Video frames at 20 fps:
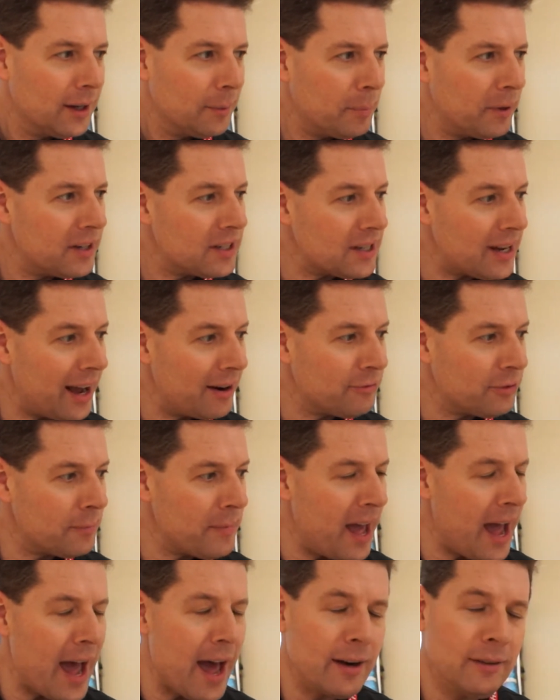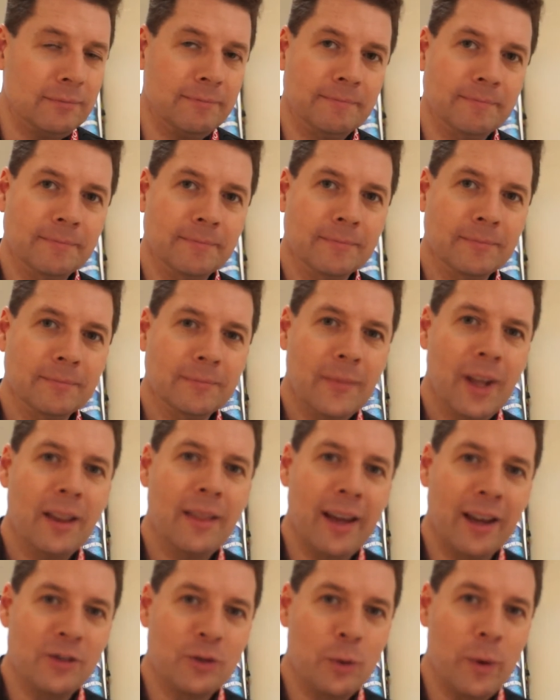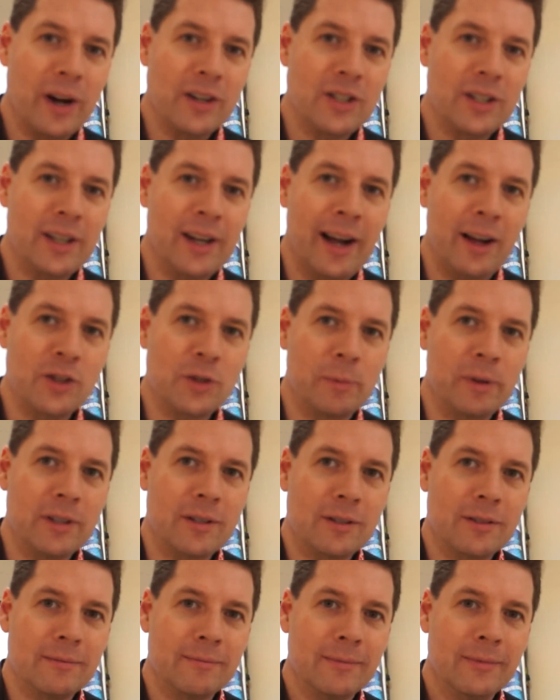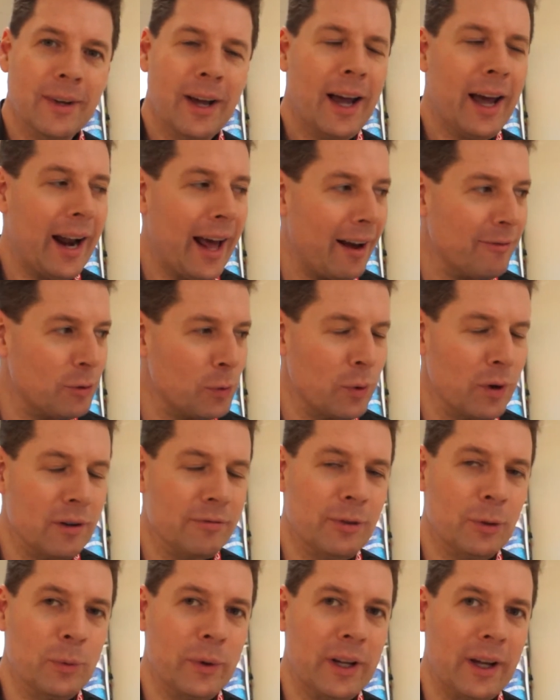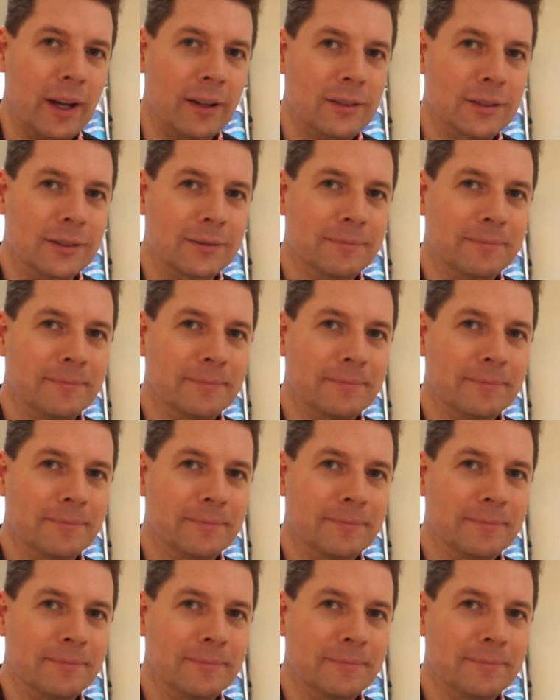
But aside from that, thanks for watching the announcements and have a wonderful weekend.